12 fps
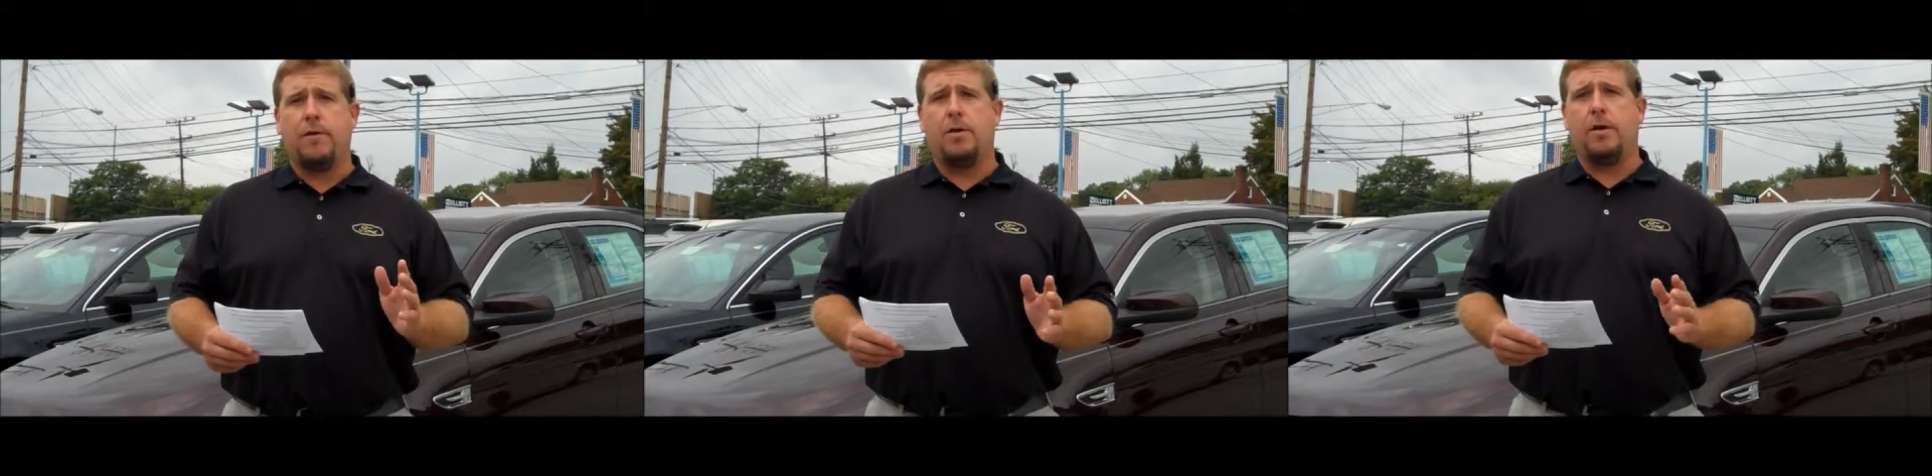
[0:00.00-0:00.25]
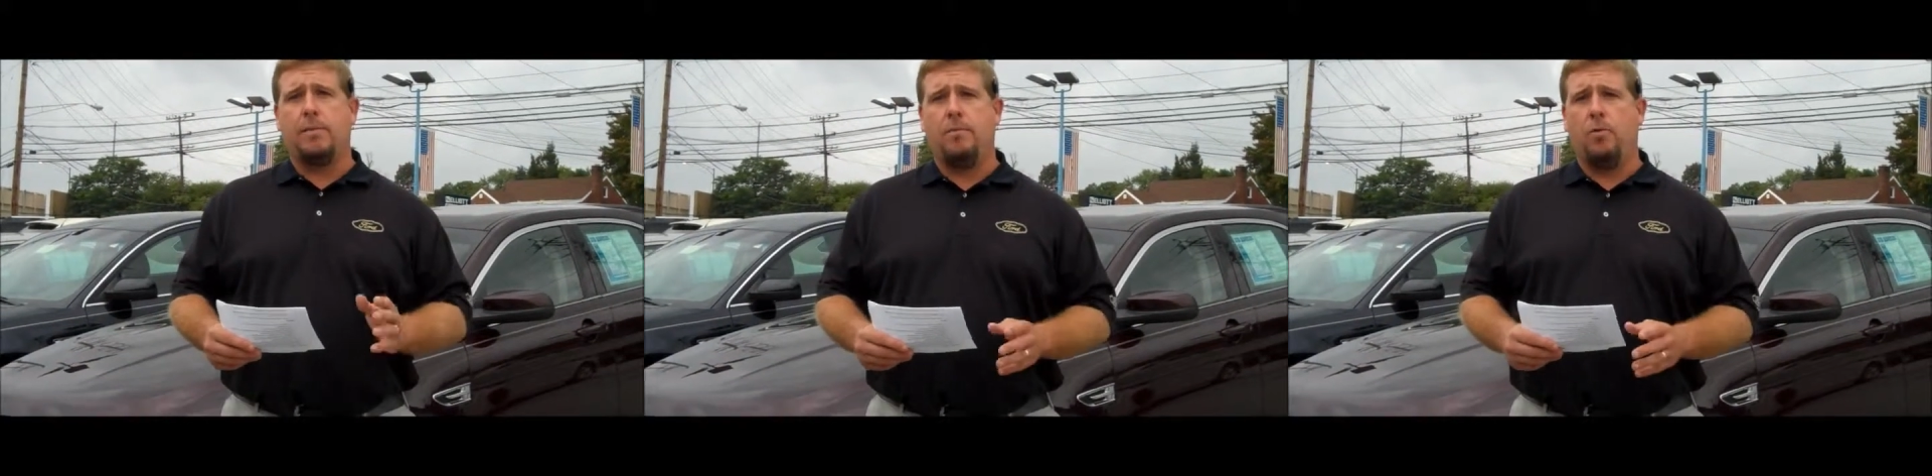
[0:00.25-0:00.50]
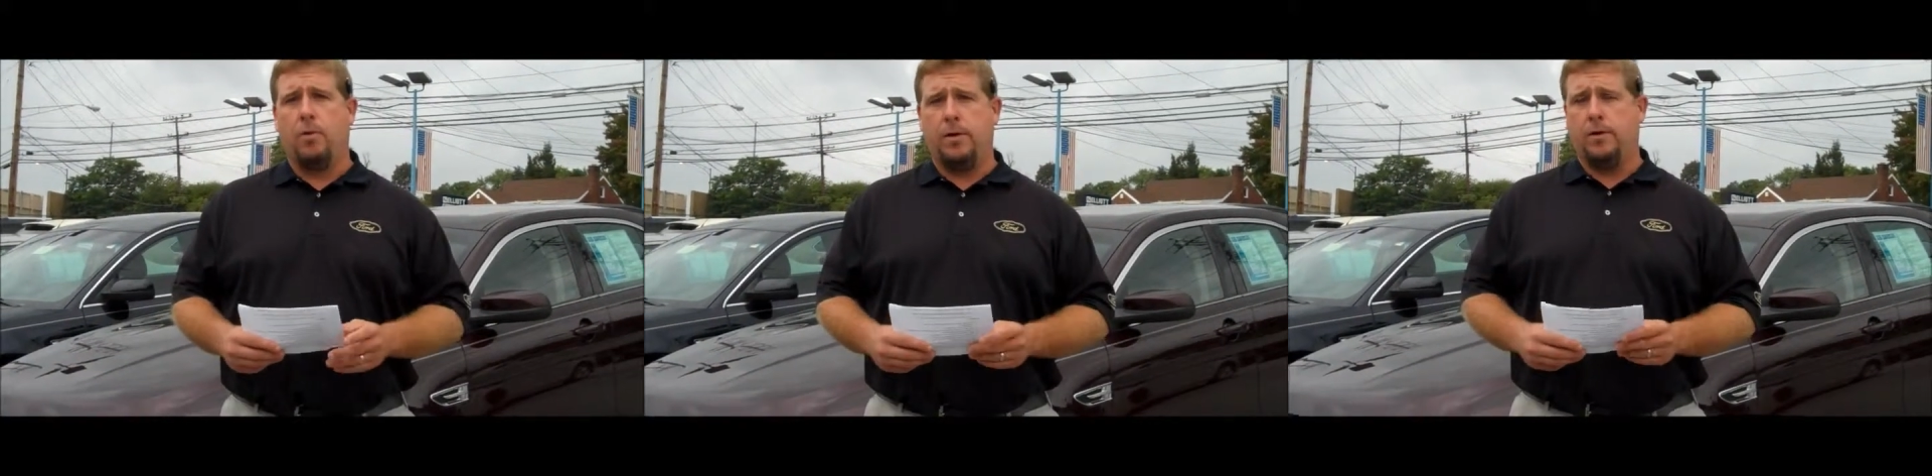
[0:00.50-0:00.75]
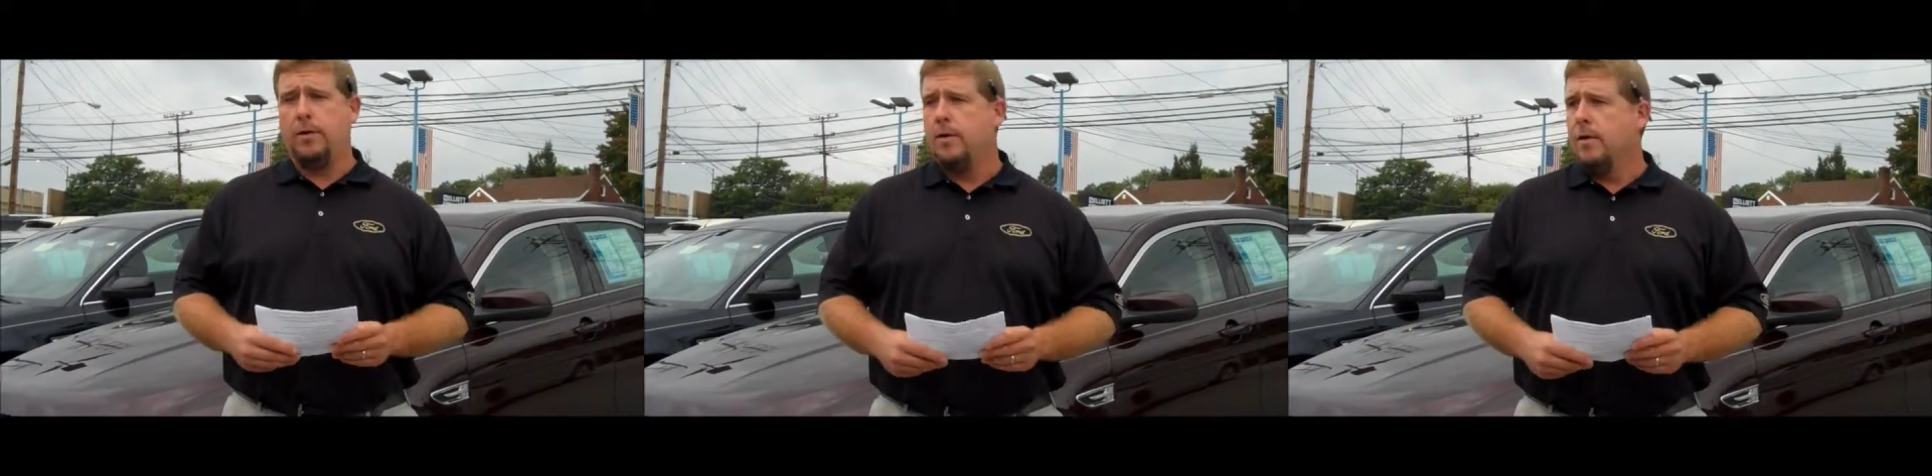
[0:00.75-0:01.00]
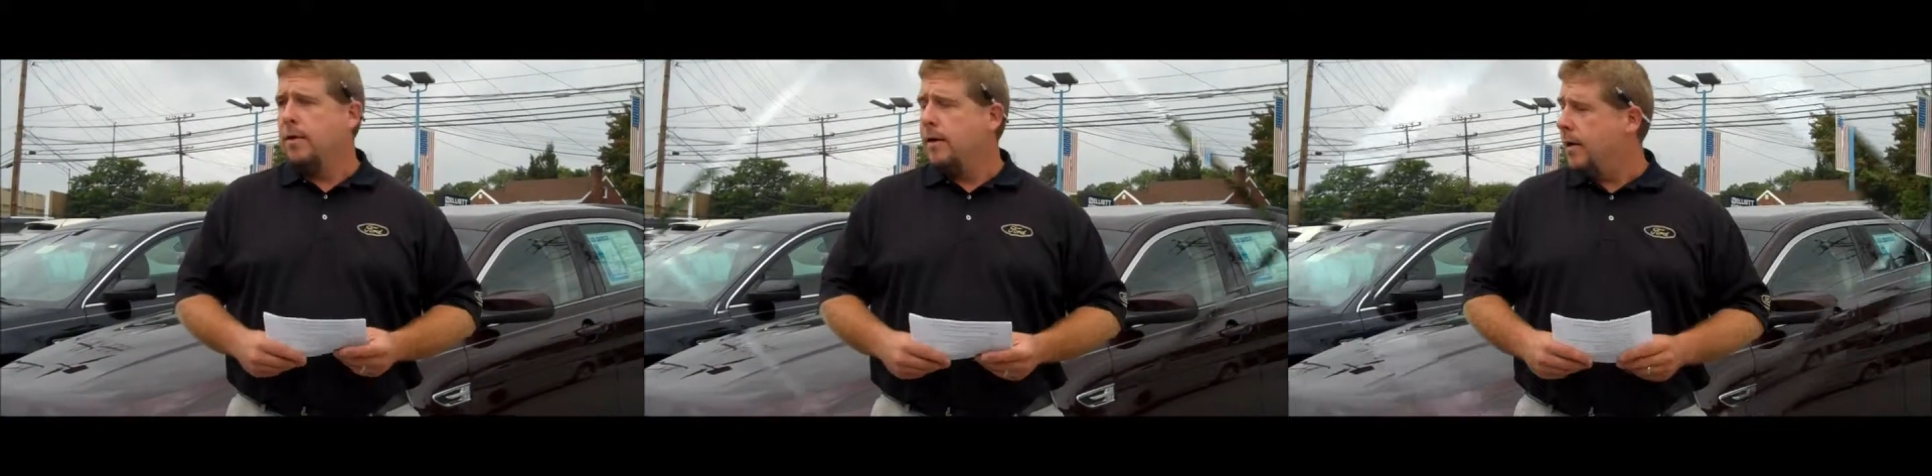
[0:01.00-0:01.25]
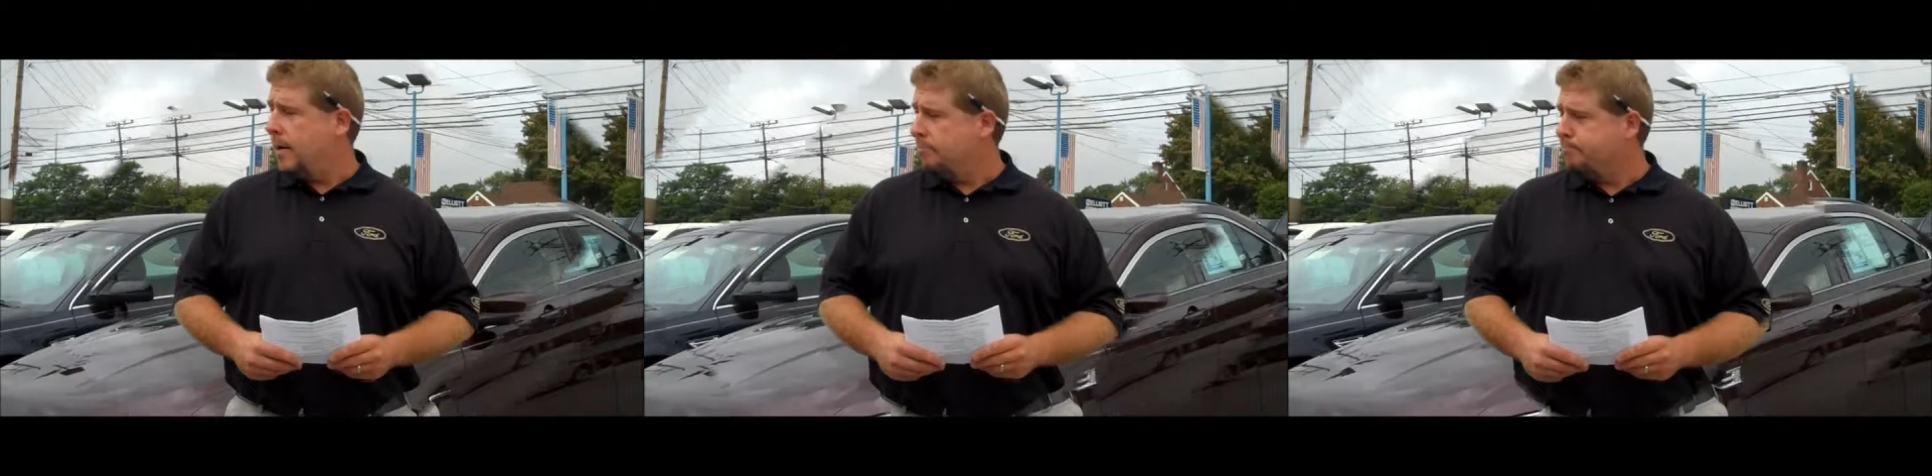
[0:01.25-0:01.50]
very important.
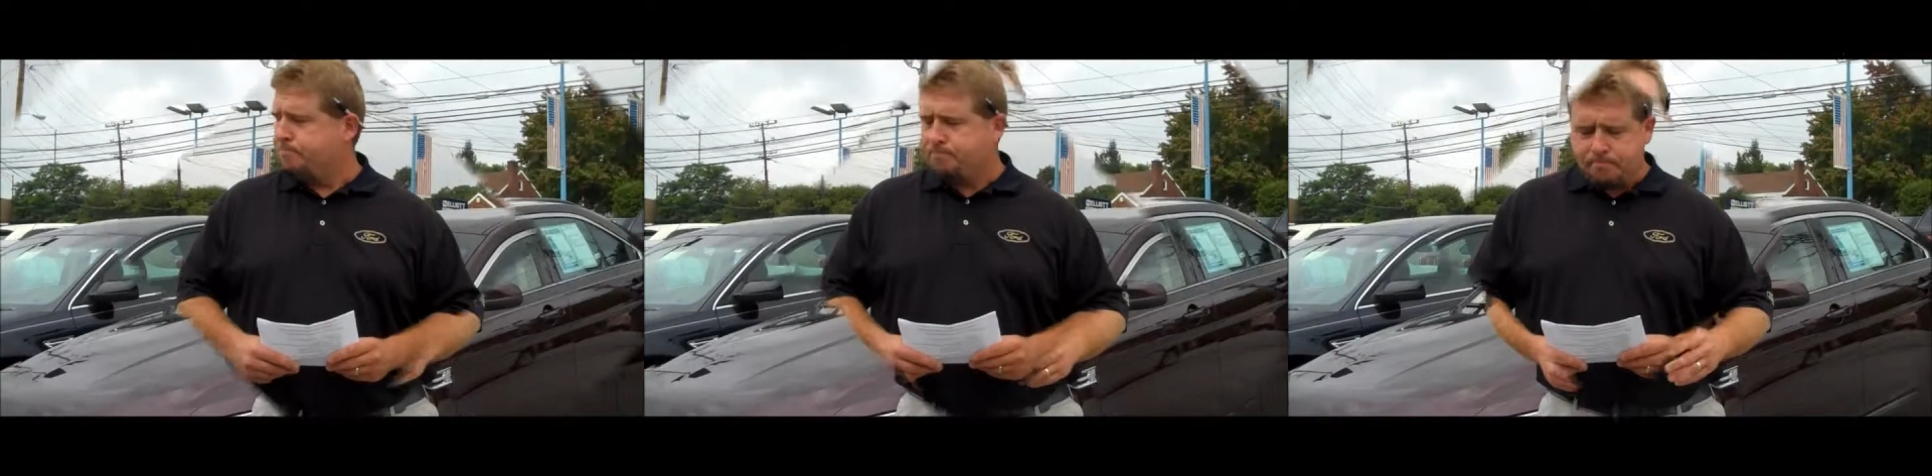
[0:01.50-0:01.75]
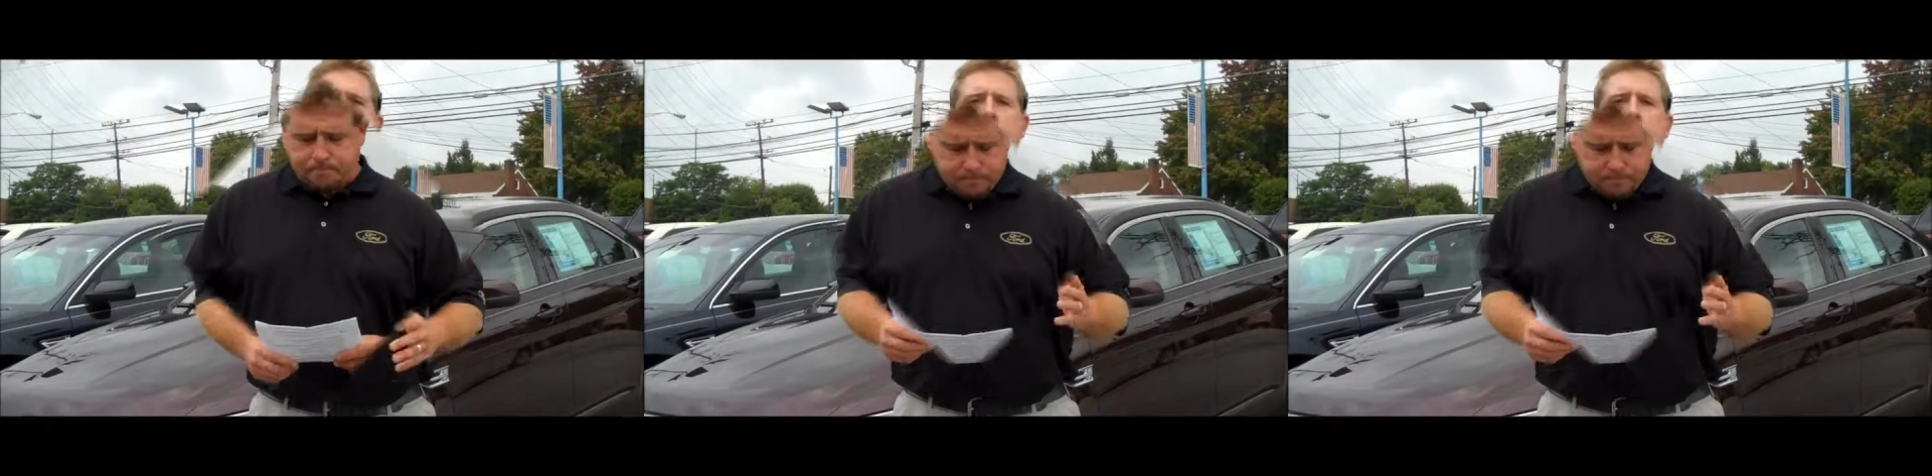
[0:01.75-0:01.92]
Keep in mind that